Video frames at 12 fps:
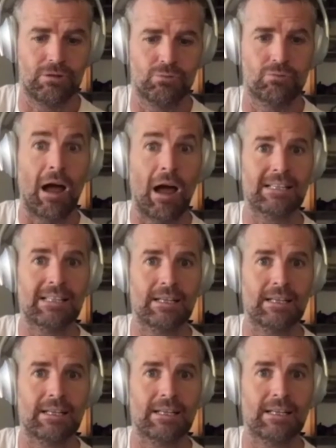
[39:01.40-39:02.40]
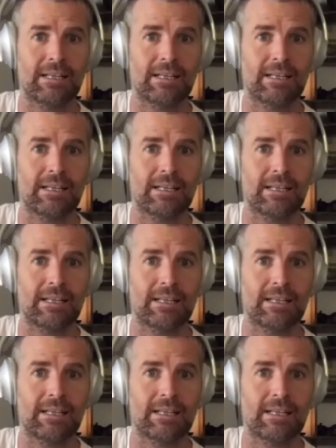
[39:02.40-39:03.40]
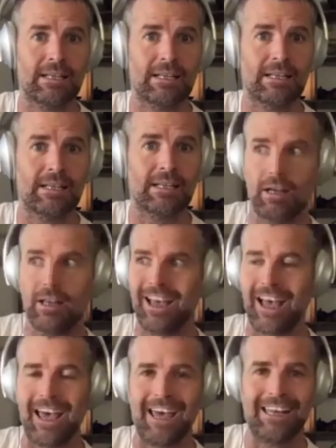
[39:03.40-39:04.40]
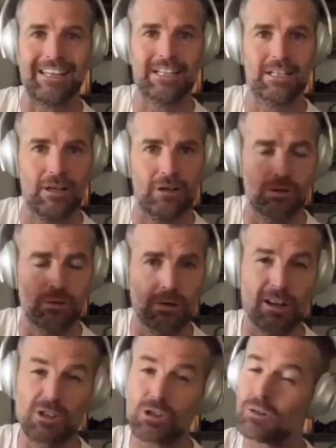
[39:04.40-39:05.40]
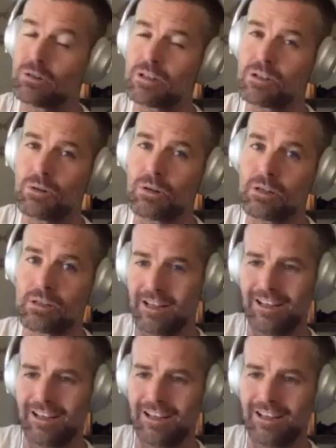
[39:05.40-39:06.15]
rising, and children's birth defects and neurological disorders,